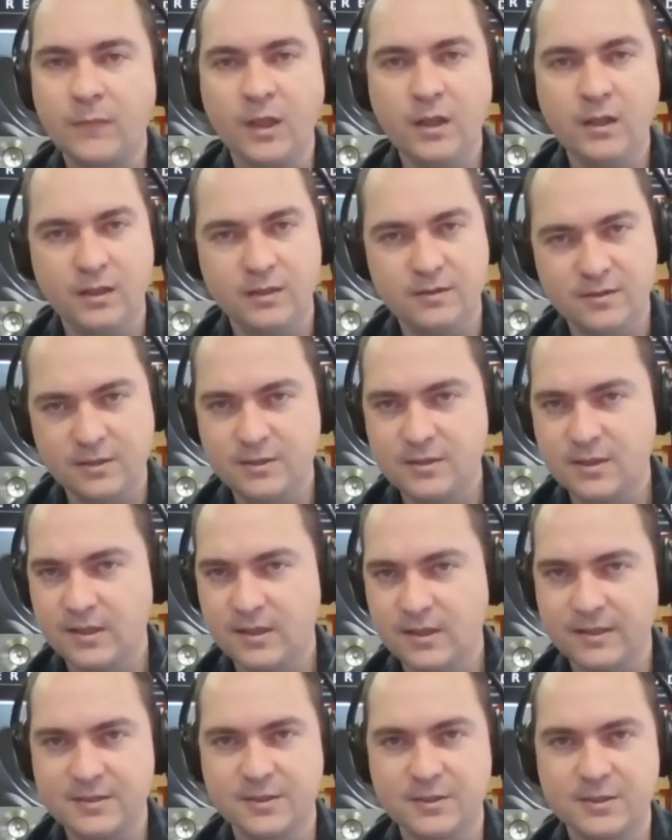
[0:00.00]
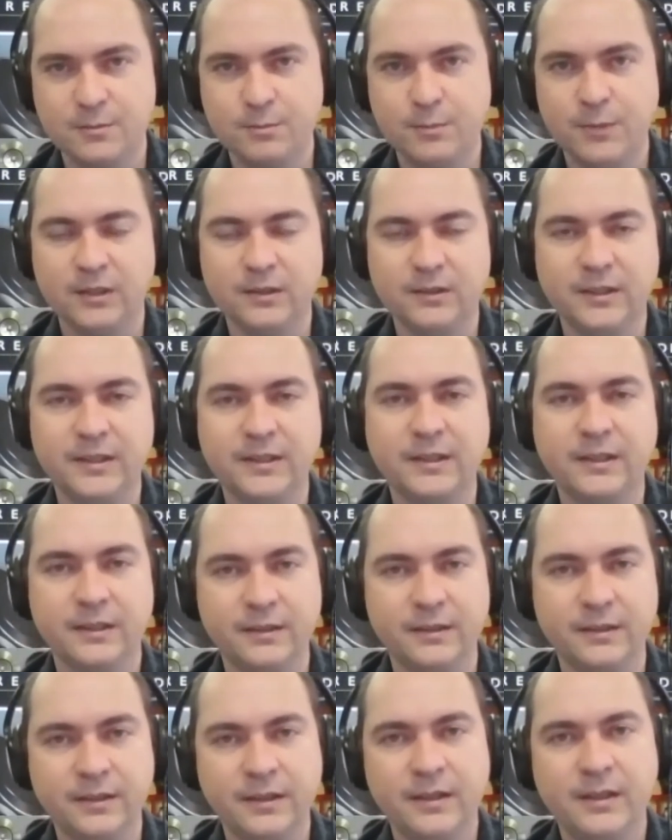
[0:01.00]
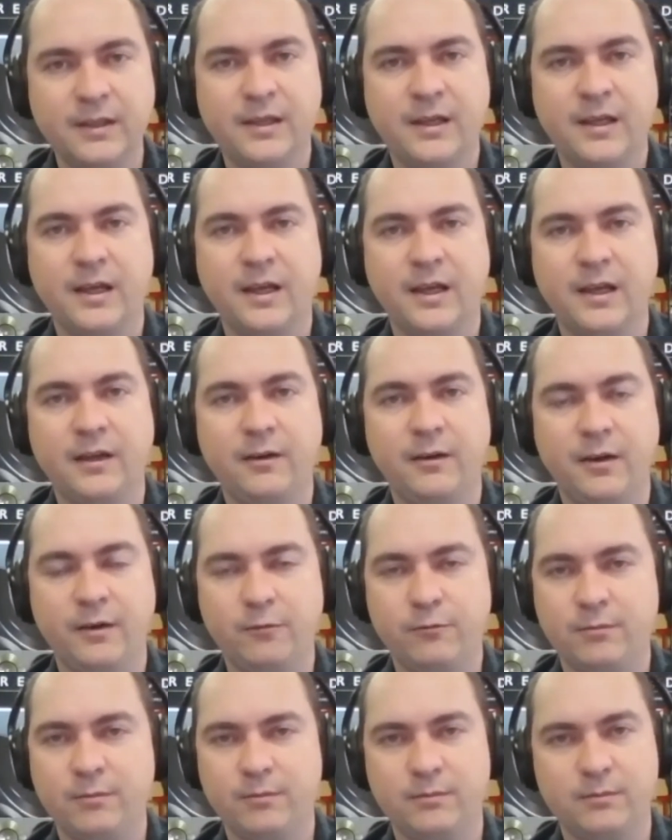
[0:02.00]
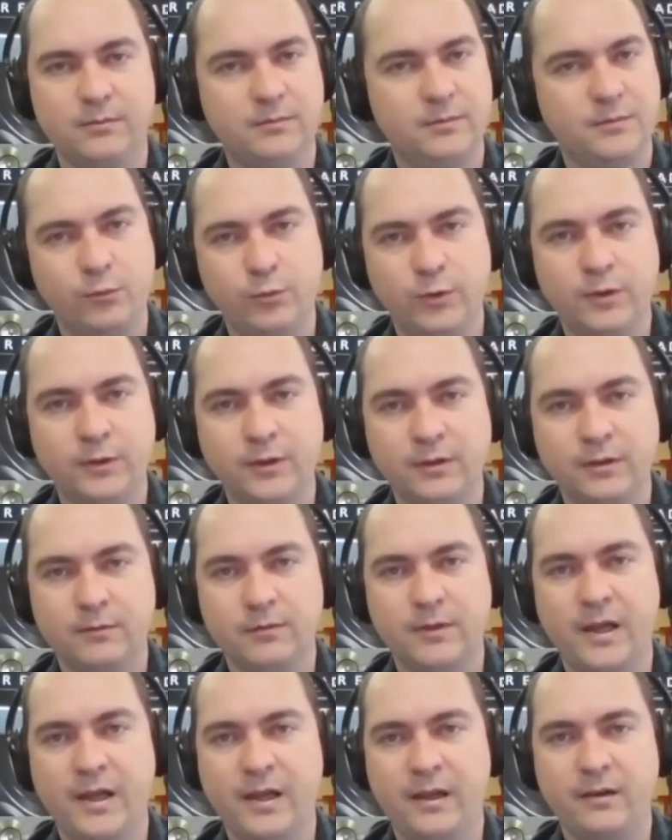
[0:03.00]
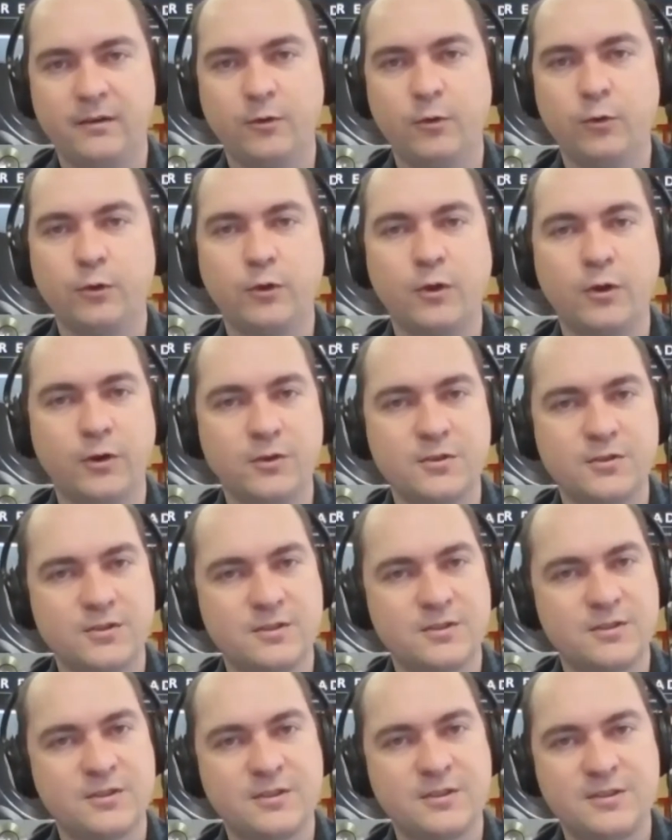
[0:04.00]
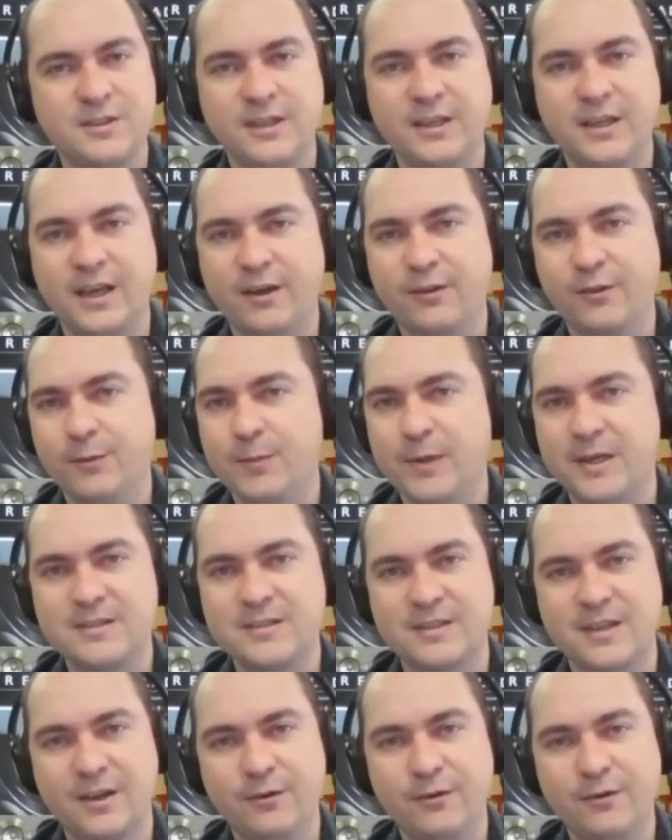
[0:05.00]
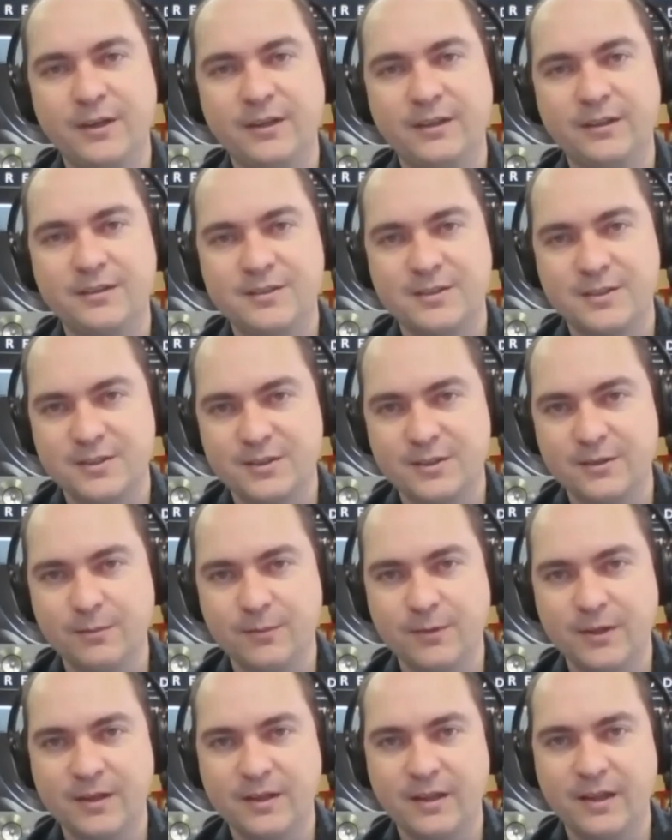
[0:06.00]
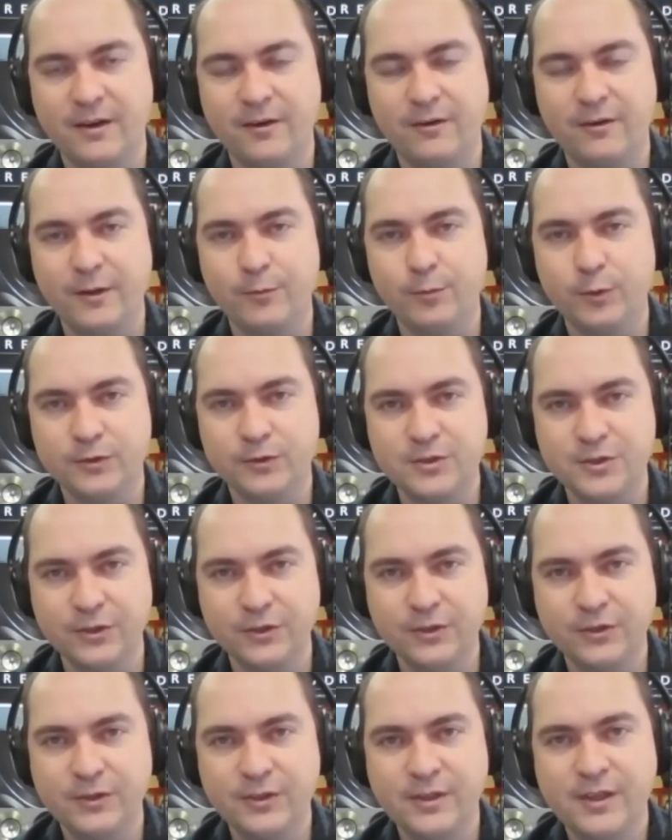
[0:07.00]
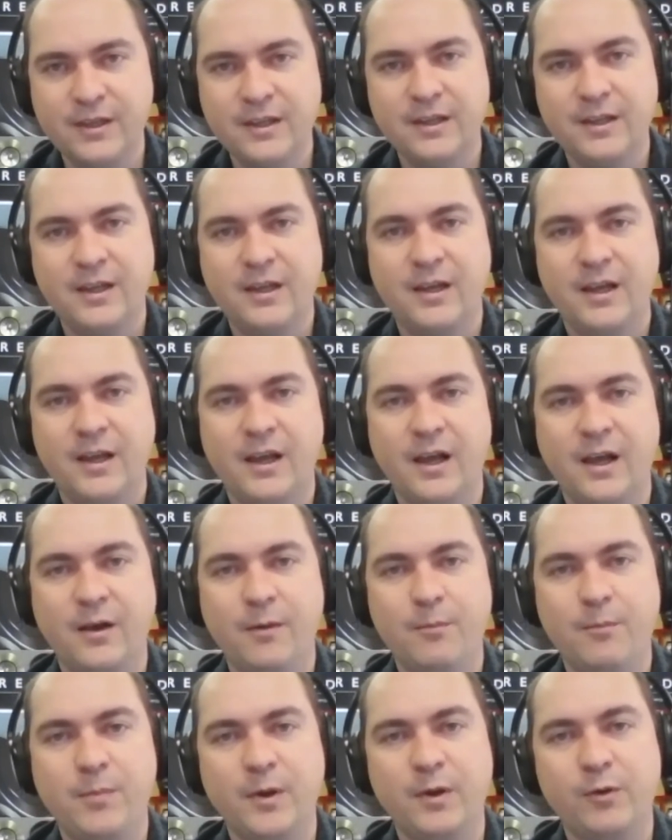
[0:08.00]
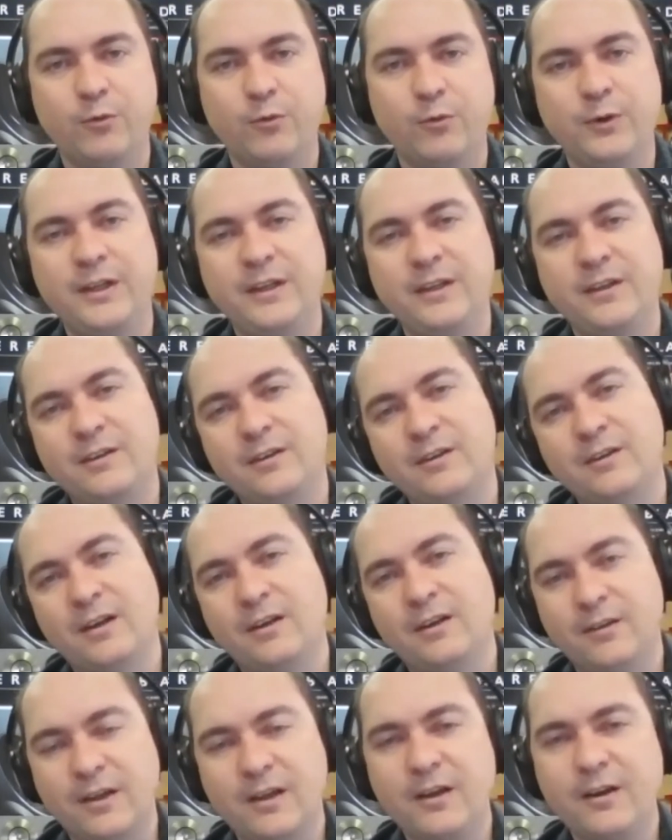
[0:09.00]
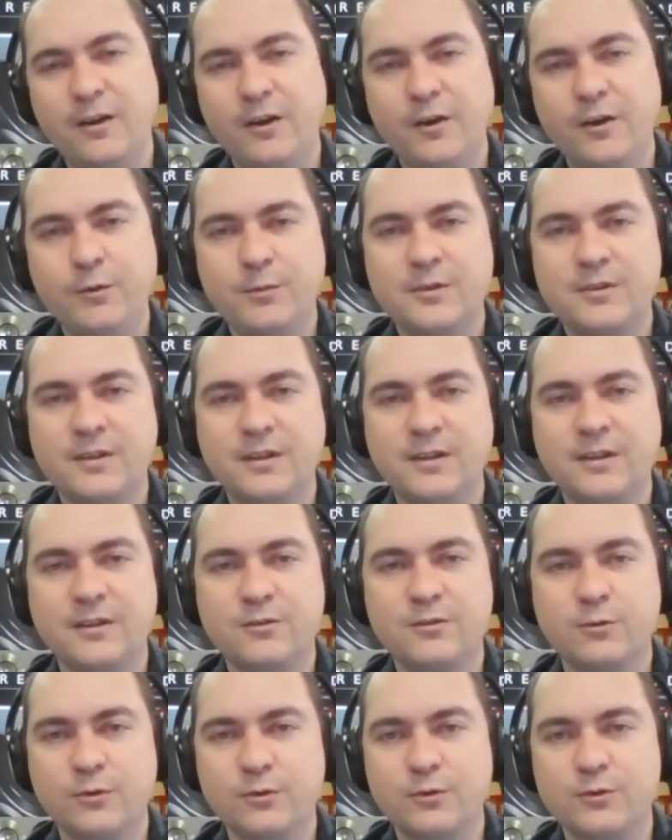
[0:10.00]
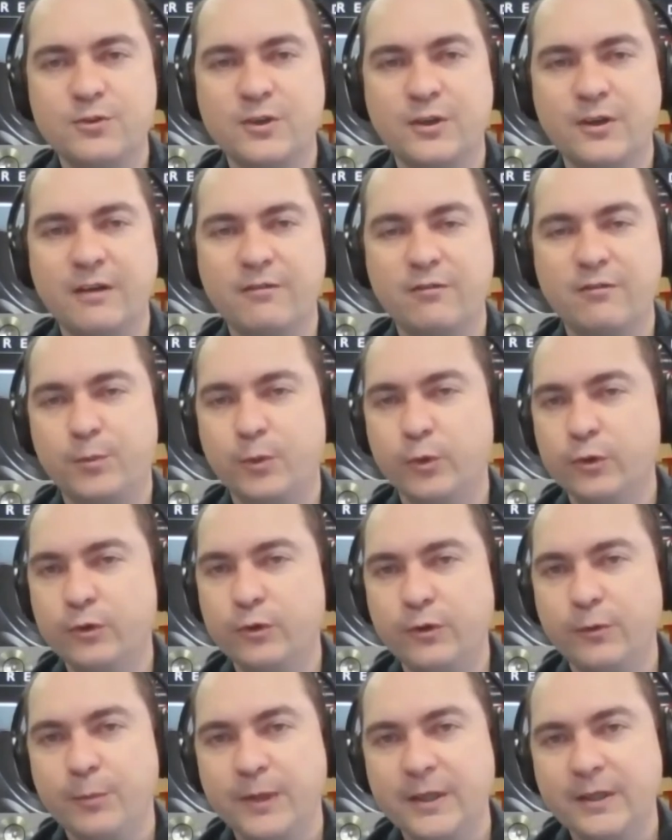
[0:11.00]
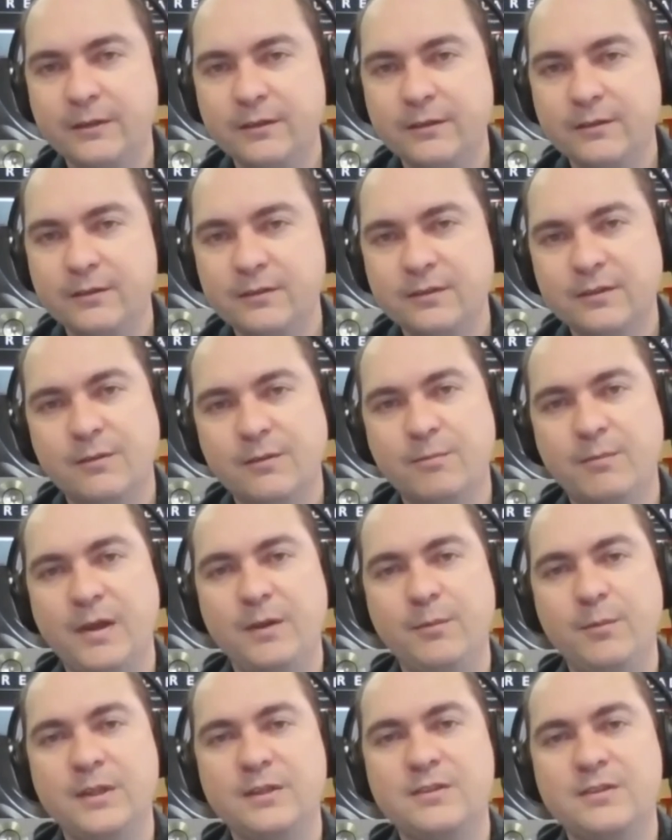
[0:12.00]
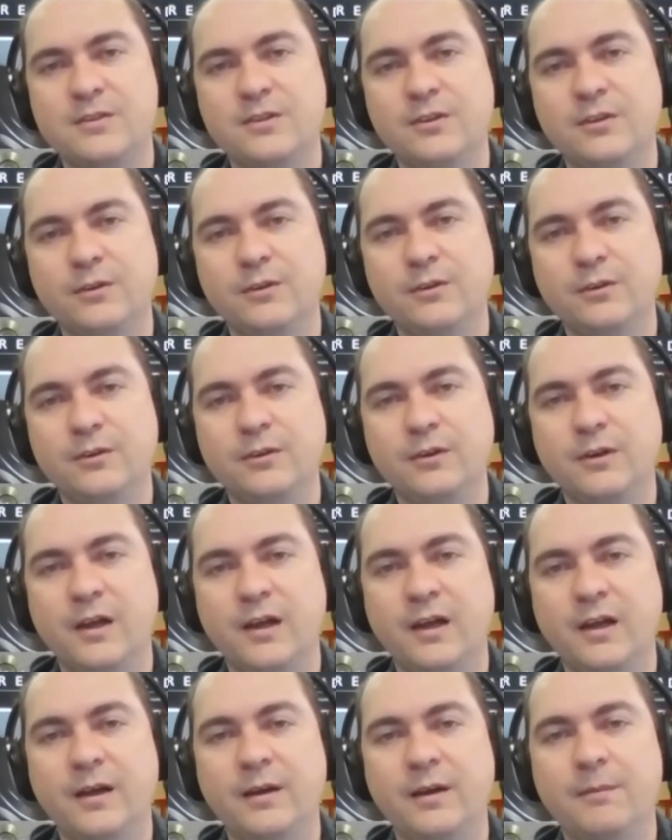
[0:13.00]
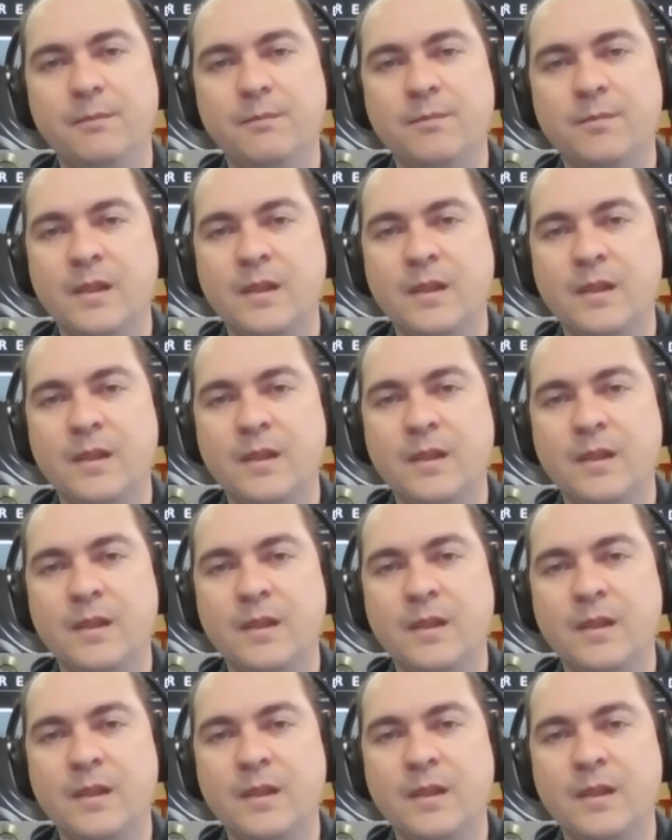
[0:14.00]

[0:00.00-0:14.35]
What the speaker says: is into their system building and will at all costs seek out the best sounding system that they are able to. But we kind of hoped that this would also have a broader appeal, maybe to